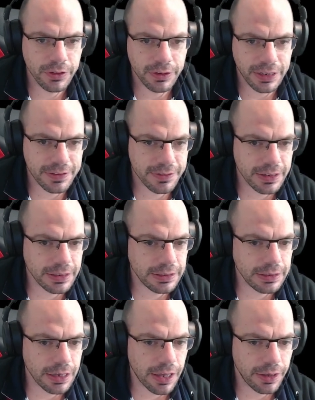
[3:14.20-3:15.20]
let's say
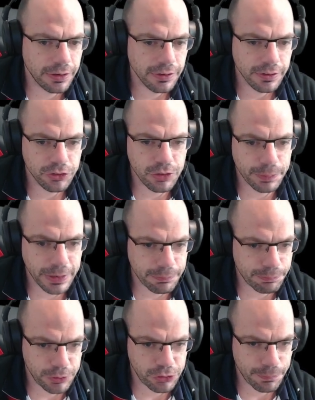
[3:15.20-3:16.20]
here, she played
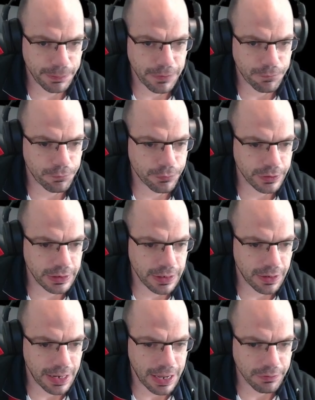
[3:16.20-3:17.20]
bishop e3,
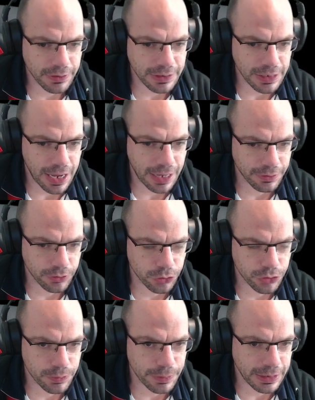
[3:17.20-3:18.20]
allowing the other rook
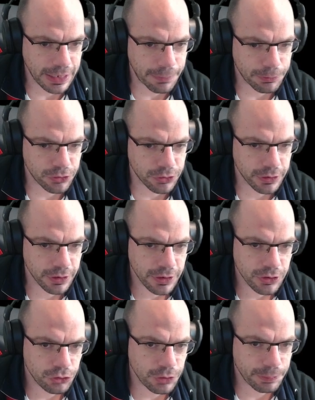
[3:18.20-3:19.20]
to be captured.
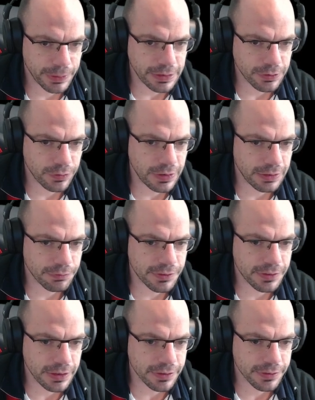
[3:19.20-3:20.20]
She played queen
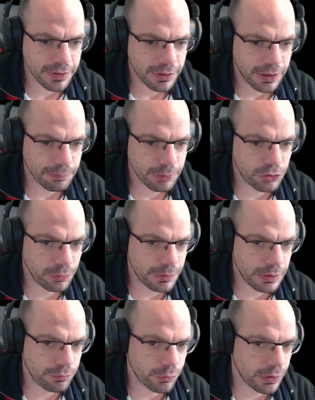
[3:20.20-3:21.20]
f6, and bishop
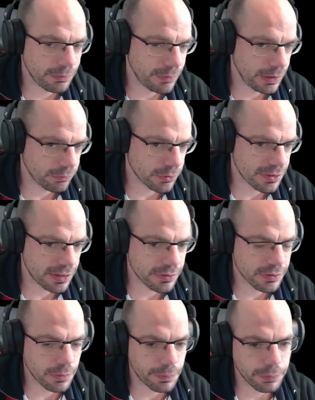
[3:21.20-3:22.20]
d4, and mate was
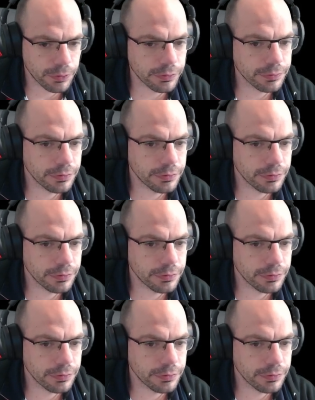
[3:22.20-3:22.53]
unstoppable.